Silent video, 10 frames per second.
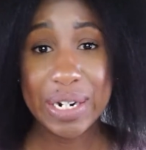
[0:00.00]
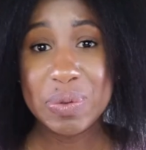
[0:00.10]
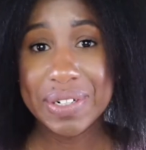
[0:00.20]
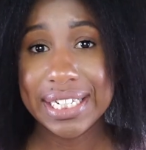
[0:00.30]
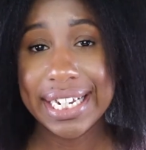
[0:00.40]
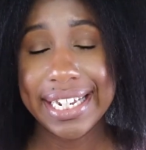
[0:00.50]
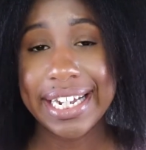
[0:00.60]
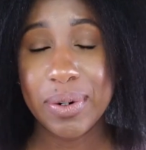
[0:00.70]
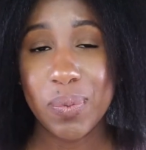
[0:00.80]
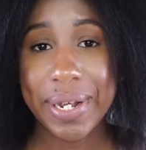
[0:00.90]
I really
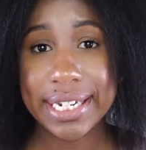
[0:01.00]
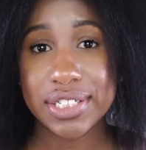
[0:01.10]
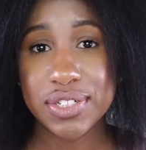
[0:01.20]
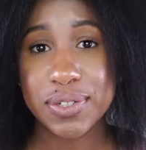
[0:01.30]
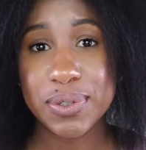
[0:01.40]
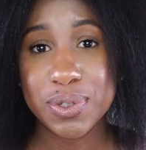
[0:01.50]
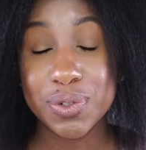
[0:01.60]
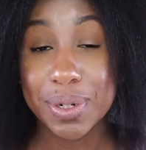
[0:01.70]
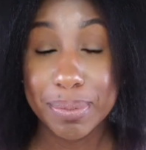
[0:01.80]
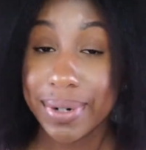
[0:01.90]
can't wait to
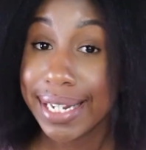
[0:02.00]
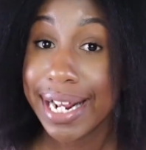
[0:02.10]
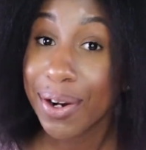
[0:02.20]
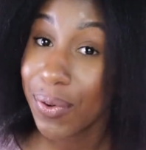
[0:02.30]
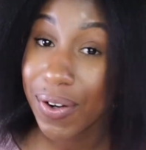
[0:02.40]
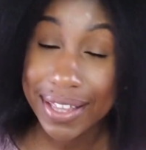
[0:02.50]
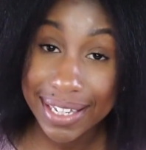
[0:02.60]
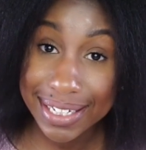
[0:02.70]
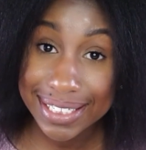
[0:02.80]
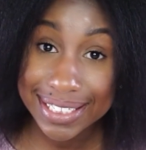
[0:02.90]
do a braid out on
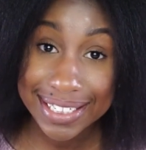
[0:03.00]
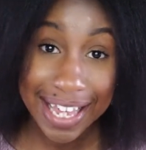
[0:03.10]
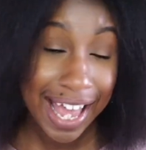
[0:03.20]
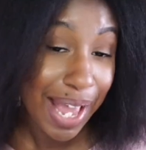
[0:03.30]
this